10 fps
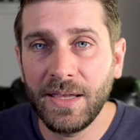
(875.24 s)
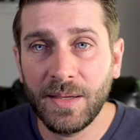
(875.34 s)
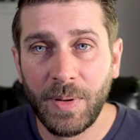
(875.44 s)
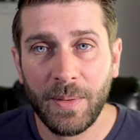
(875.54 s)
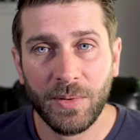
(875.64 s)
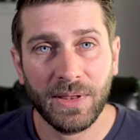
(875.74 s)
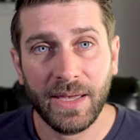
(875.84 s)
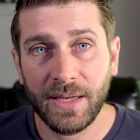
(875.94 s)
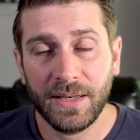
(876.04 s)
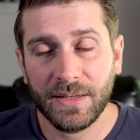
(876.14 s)
In the paper,
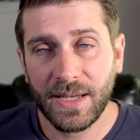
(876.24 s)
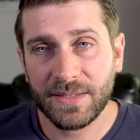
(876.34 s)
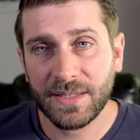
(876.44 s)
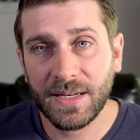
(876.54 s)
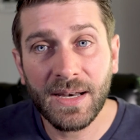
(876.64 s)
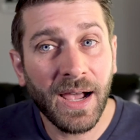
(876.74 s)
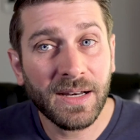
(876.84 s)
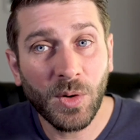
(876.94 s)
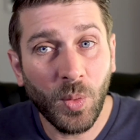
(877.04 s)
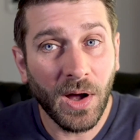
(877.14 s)
they tested
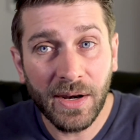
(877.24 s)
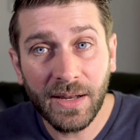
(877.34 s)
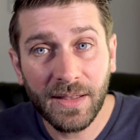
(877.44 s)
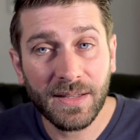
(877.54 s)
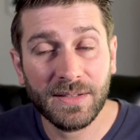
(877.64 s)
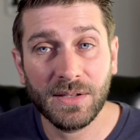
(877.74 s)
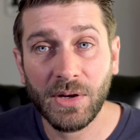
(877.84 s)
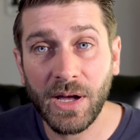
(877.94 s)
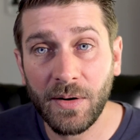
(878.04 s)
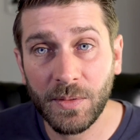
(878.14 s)
9-to-1 and they
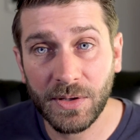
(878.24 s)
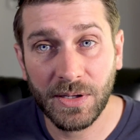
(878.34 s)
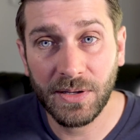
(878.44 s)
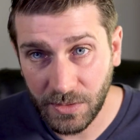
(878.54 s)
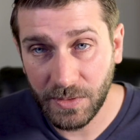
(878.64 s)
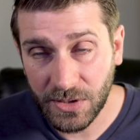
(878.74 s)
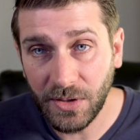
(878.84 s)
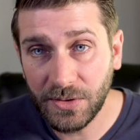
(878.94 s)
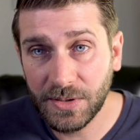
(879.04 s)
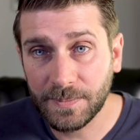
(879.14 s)
still got really good
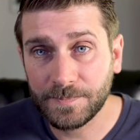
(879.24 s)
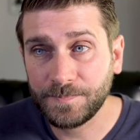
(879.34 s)
results.